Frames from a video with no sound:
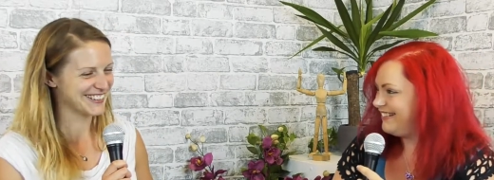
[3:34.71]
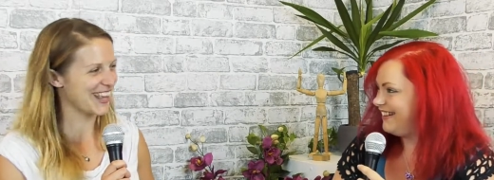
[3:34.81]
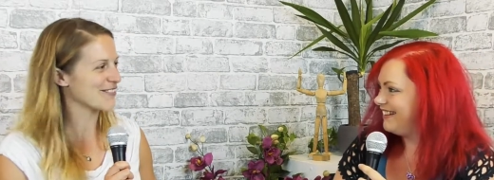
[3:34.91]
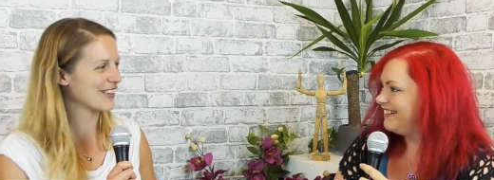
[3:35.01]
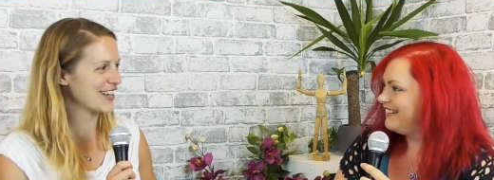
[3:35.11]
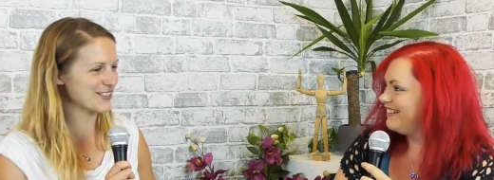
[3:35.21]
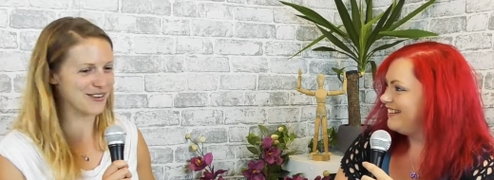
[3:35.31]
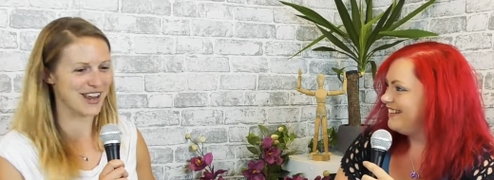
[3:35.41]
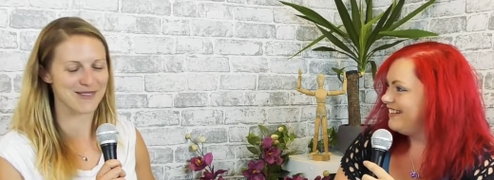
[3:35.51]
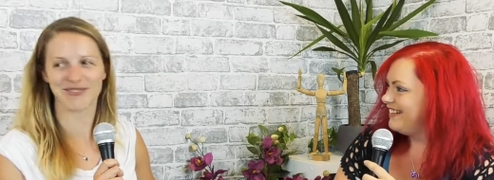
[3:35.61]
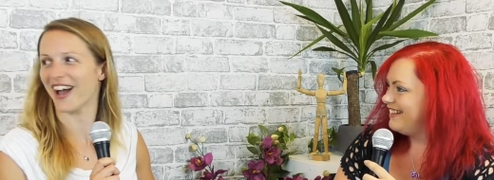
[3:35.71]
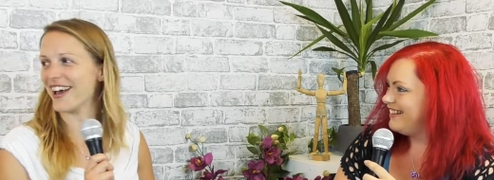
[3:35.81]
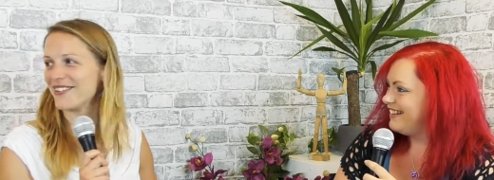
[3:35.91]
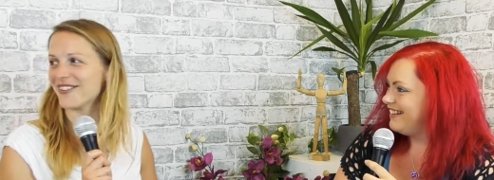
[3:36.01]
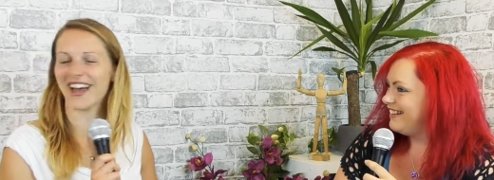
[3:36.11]
Speaker 1: Thankfully, it's not him
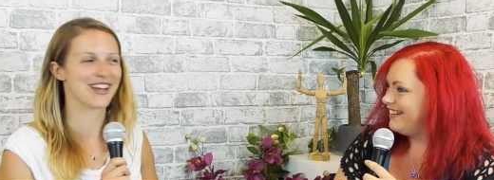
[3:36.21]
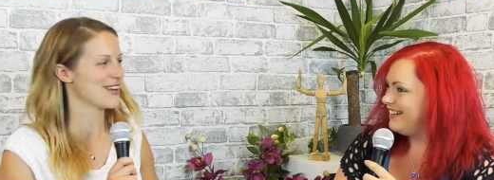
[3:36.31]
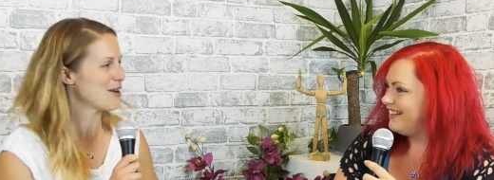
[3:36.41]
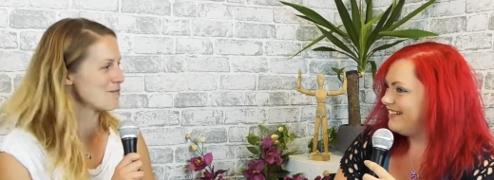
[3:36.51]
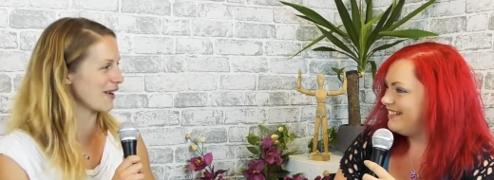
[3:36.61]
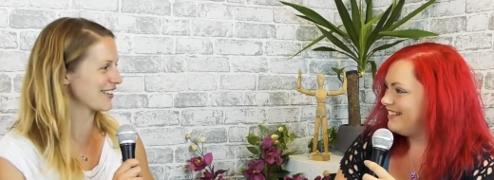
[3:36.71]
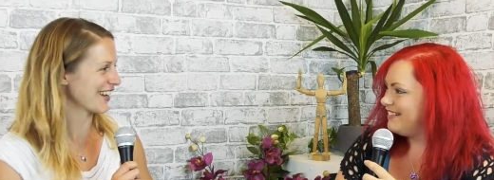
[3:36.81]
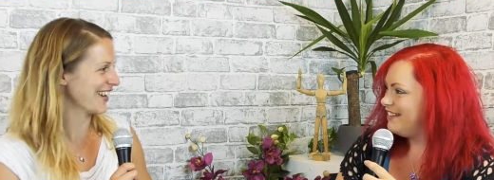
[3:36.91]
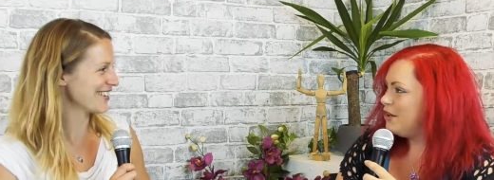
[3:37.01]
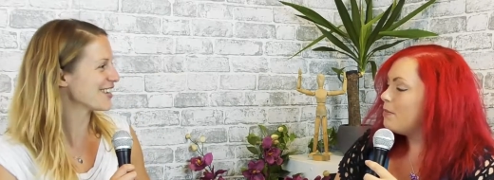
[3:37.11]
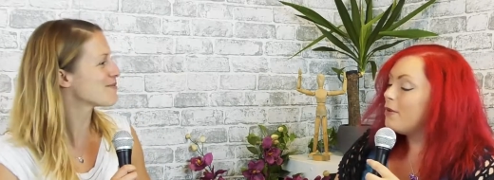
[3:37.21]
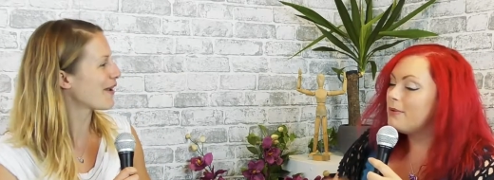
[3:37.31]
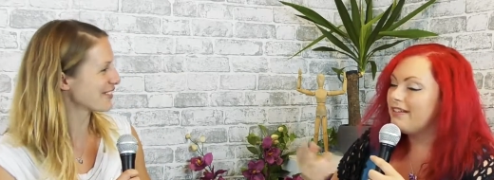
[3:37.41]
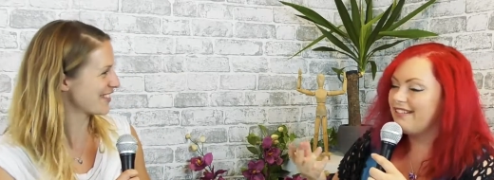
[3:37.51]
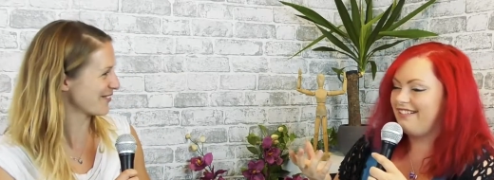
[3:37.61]
kind of like butting in. It's in well, a
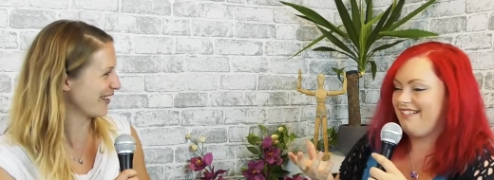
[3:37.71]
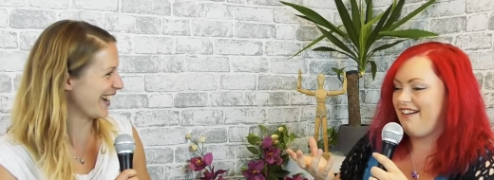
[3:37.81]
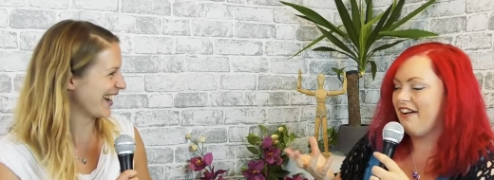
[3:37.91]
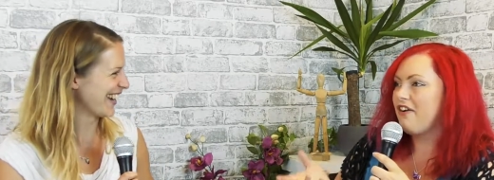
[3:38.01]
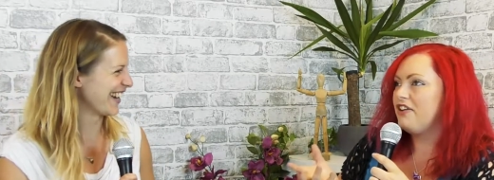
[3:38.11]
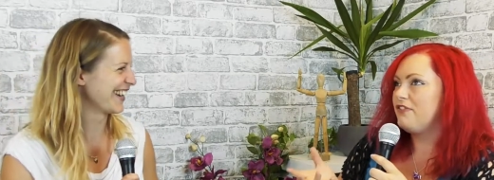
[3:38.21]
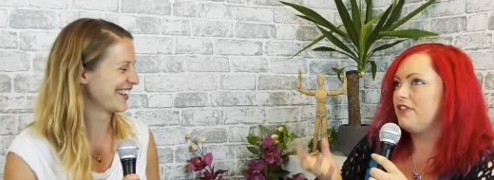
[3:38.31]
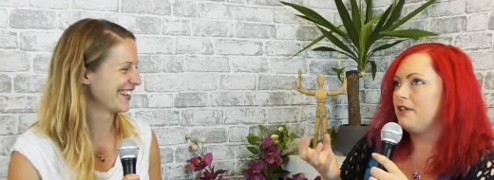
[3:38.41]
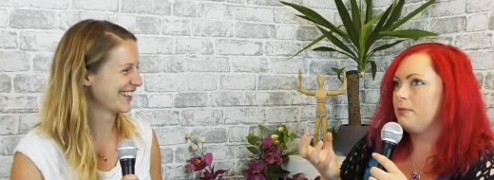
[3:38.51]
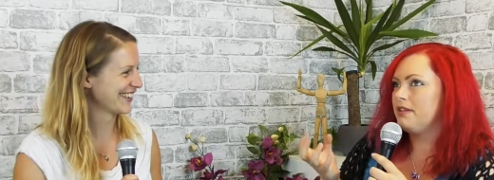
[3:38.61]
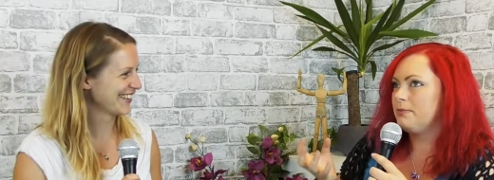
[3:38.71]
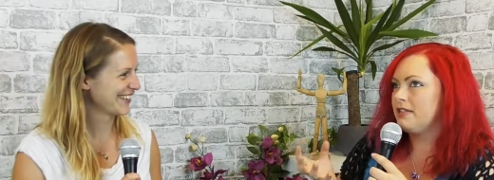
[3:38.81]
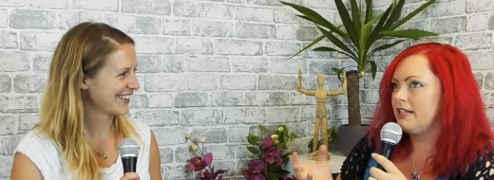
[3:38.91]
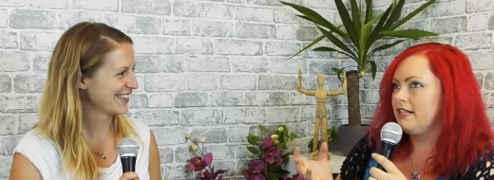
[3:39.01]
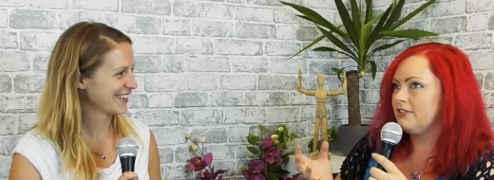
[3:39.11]
positive way. I
Speaker 2: kind of think with
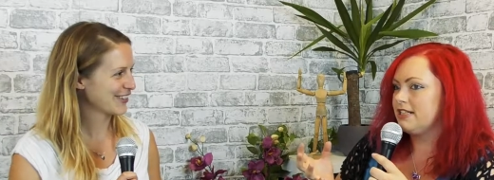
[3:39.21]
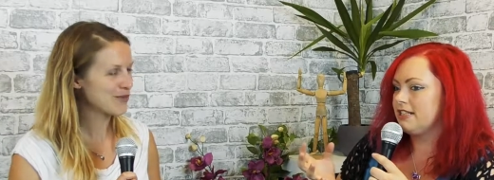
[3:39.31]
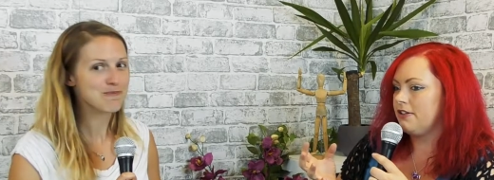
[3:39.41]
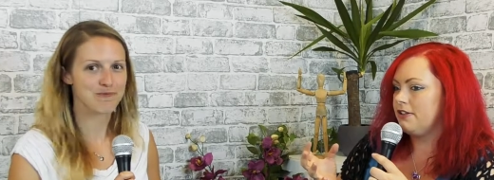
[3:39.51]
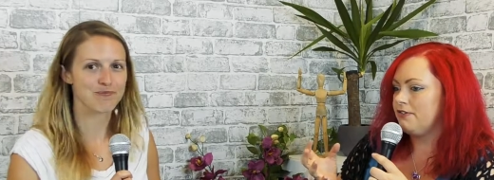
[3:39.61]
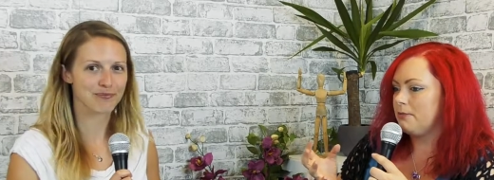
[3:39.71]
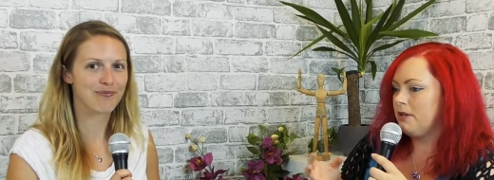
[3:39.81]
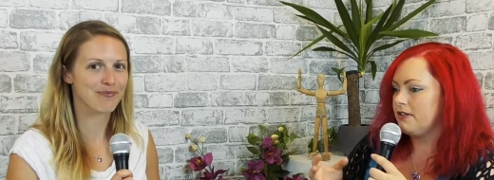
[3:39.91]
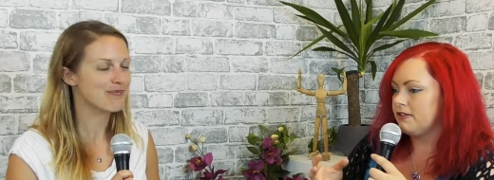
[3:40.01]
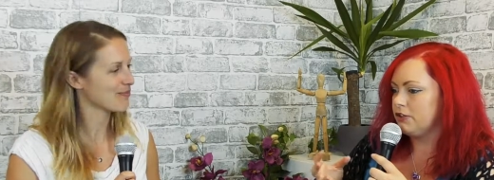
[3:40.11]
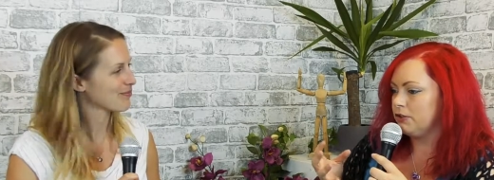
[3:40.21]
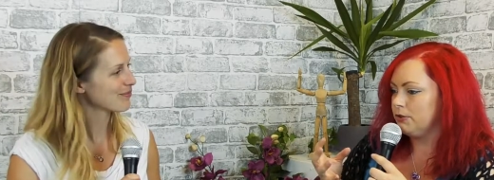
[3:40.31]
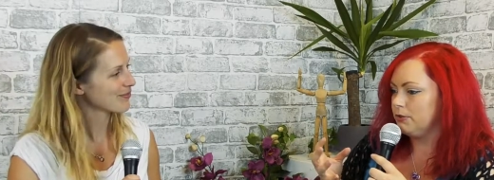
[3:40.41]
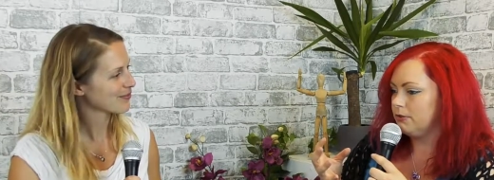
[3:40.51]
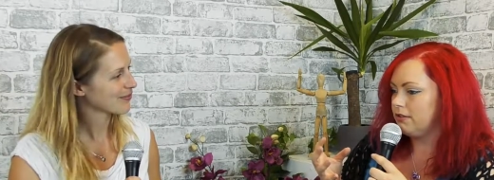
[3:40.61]
with a leader, it's kind of the person
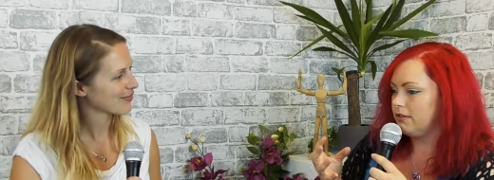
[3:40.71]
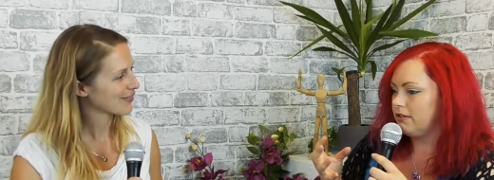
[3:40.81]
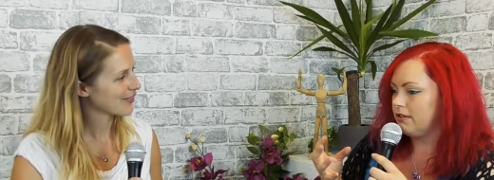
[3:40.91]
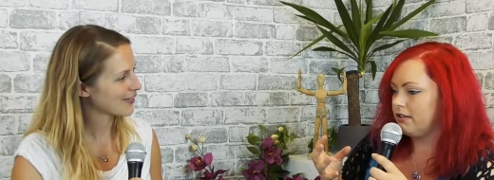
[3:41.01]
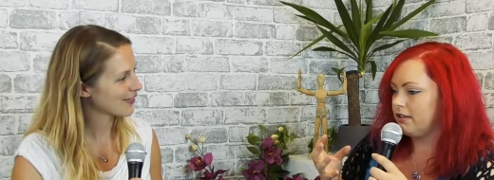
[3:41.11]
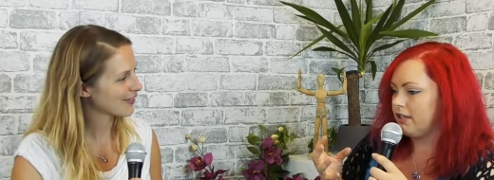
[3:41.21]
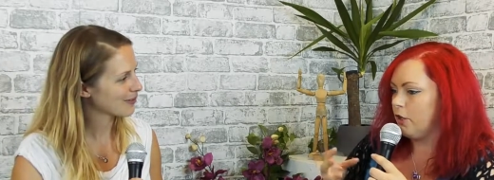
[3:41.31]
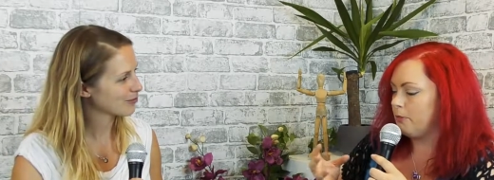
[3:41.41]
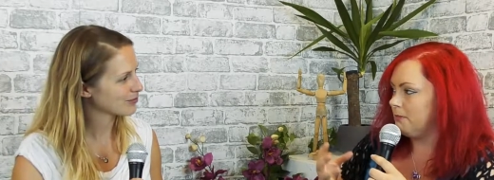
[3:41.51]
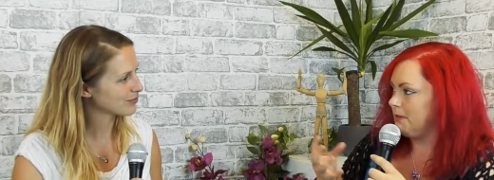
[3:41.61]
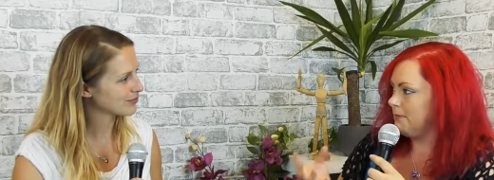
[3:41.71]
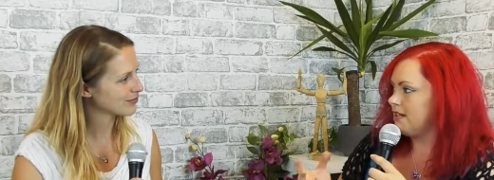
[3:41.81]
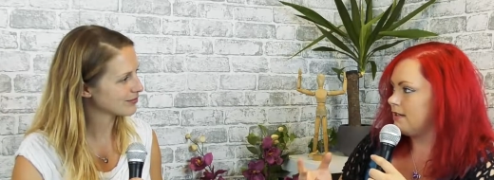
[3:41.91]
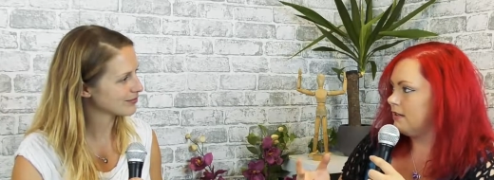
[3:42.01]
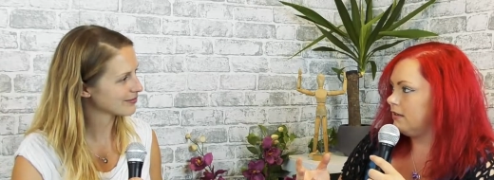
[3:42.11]
who can help you be
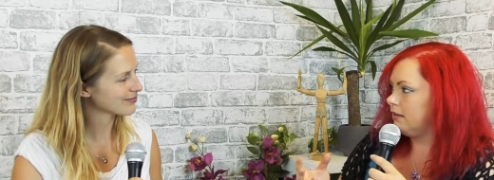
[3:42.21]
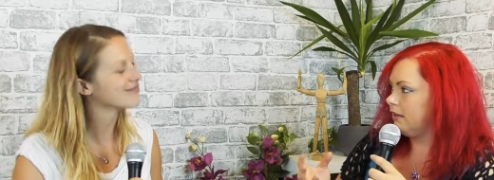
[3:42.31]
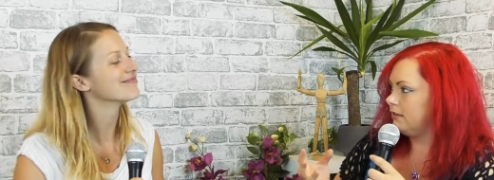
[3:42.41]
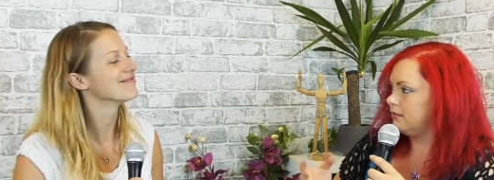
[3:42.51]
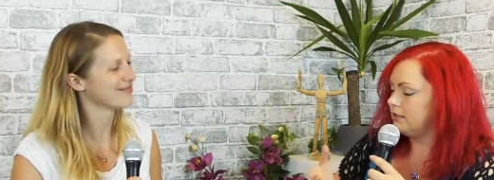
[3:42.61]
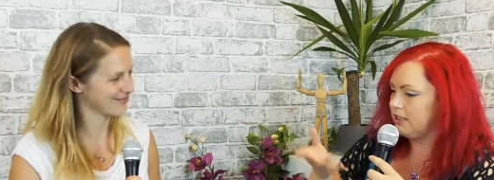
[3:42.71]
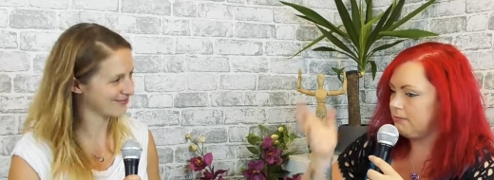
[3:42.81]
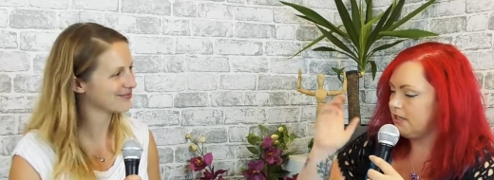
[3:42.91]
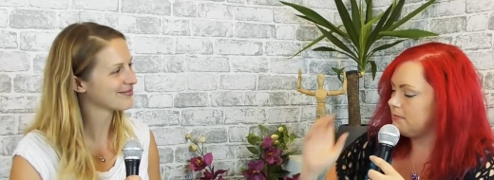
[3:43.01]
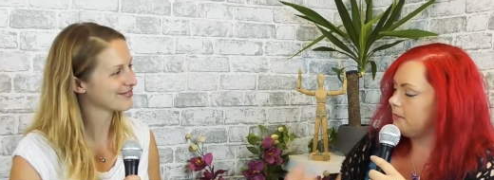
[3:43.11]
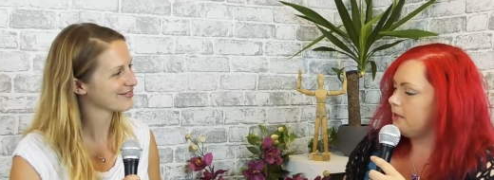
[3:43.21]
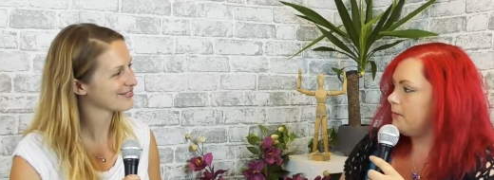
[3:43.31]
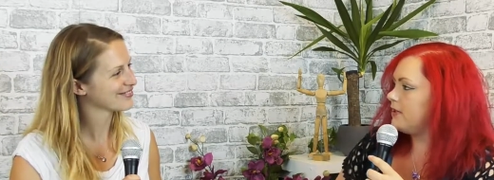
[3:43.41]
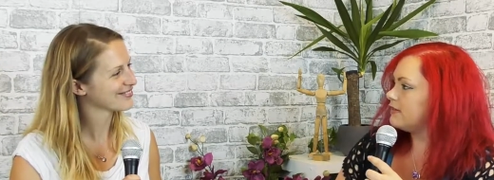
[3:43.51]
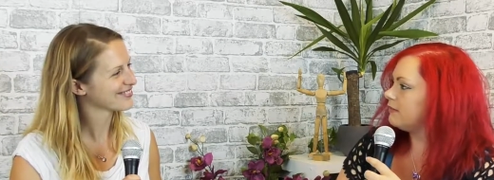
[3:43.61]
better, mm. and he mm. makes me a better
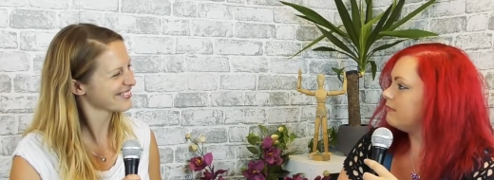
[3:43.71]
person.